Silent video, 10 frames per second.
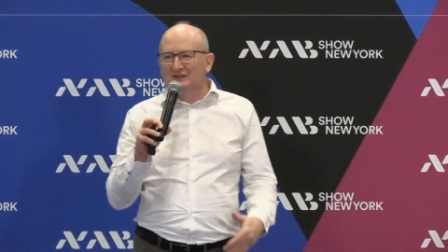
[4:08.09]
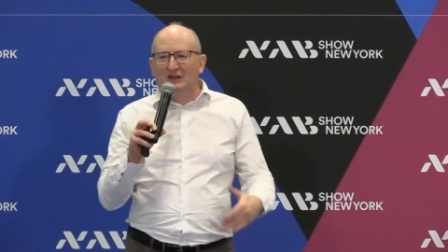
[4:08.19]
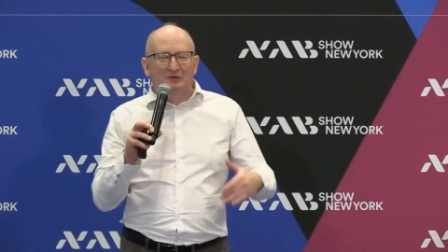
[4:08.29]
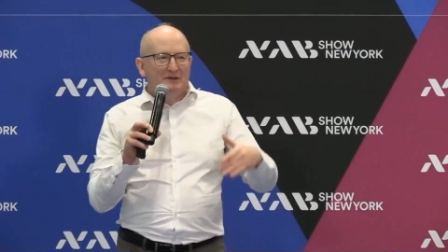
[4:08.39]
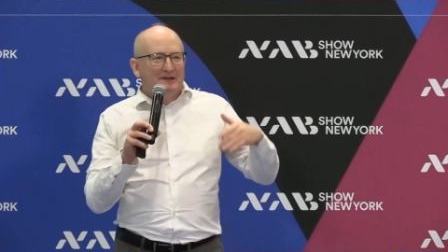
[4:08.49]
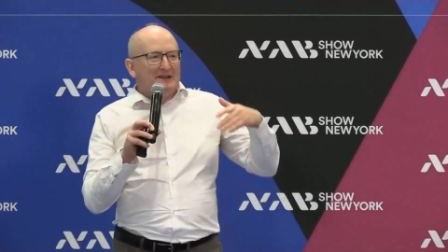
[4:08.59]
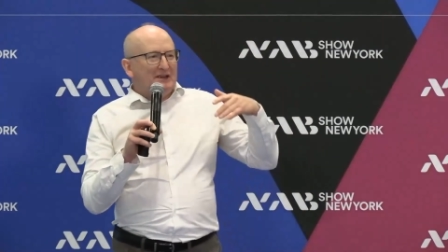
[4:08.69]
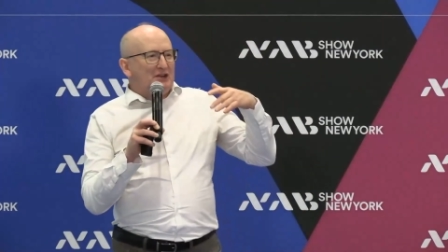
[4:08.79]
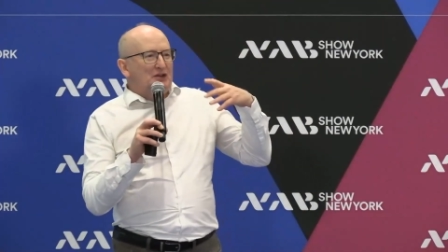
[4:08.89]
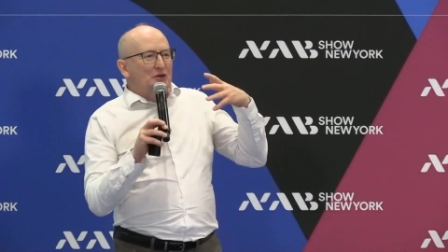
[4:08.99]
So
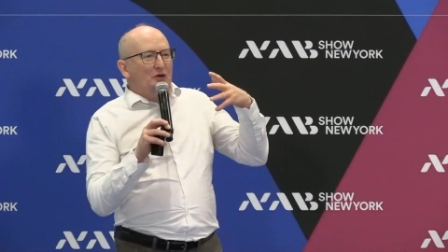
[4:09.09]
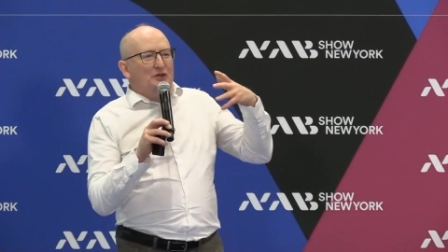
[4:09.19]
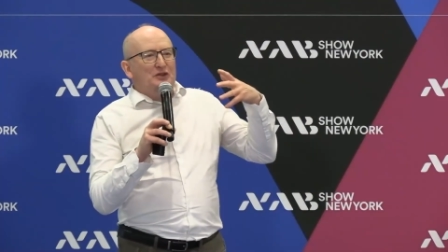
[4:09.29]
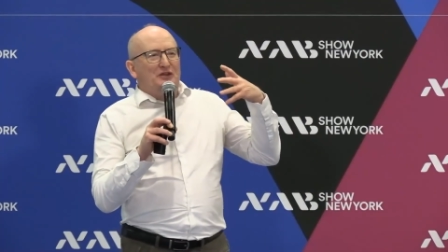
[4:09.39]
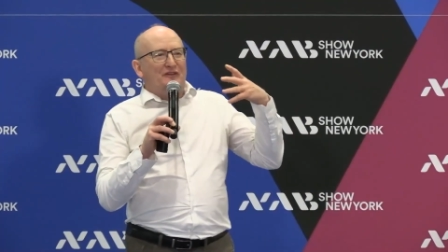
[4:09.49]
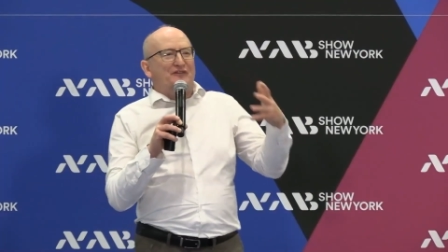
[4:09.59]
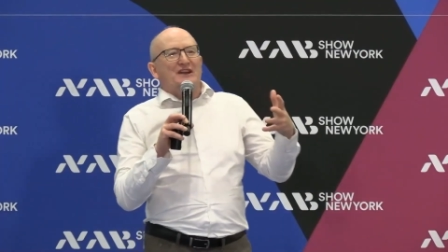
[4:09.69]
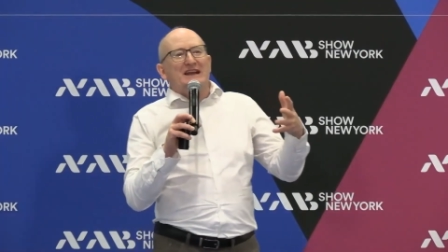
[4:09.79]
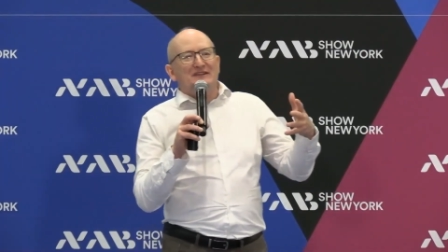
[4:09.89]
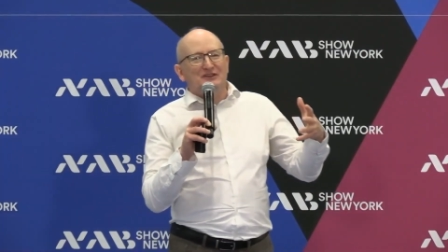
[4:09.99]
the
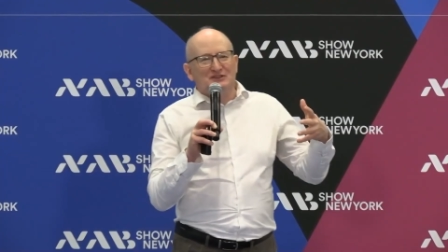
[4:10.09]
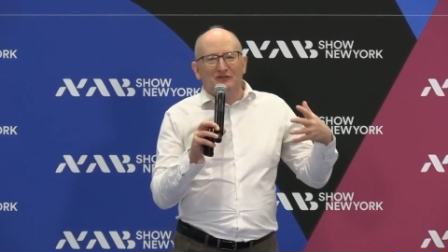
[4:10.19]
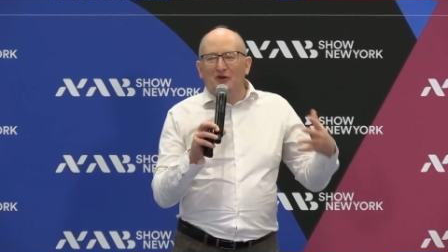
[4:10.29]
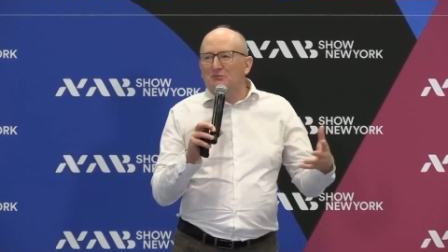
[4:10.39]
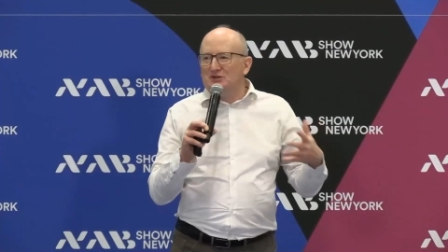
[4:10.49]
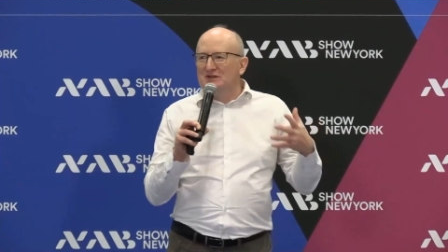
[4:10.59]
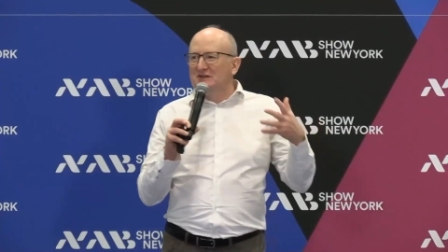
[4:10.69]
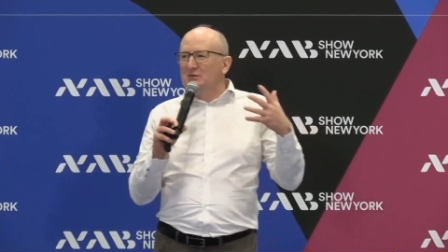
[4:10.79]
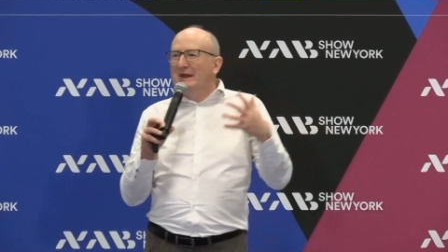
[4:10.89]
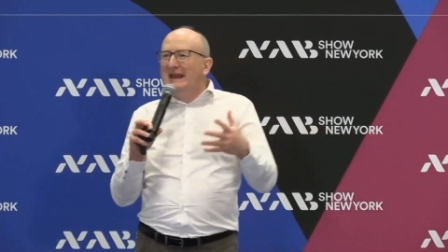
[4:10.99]
flavors of
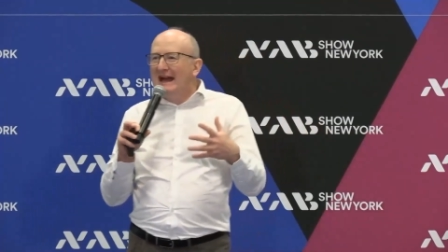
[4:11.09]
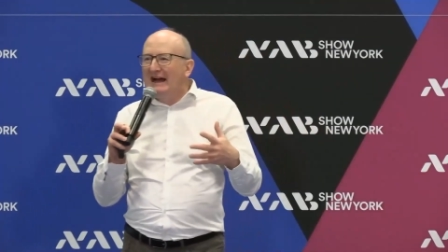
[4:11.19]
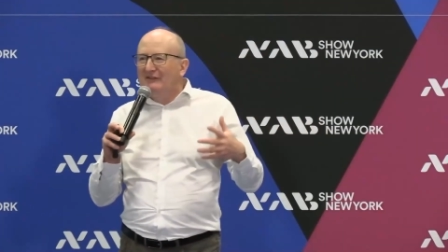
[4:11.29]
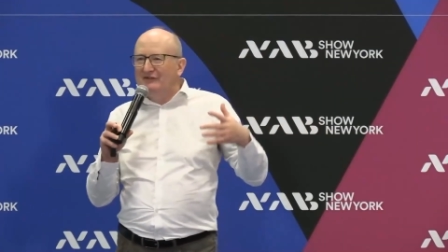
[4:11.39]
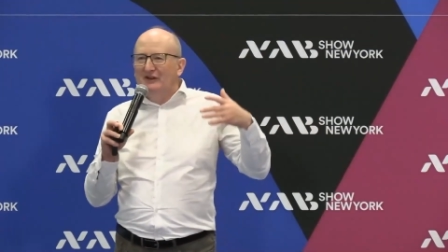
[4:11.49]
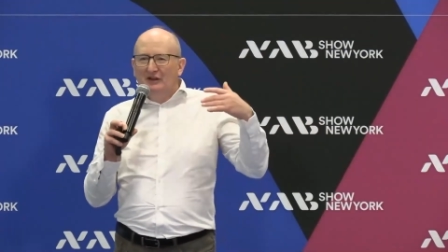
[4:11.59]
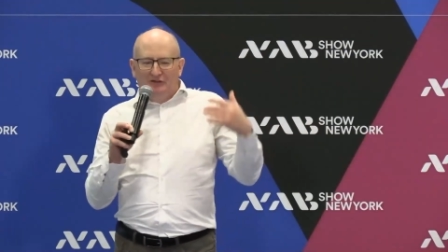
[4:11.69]
options we have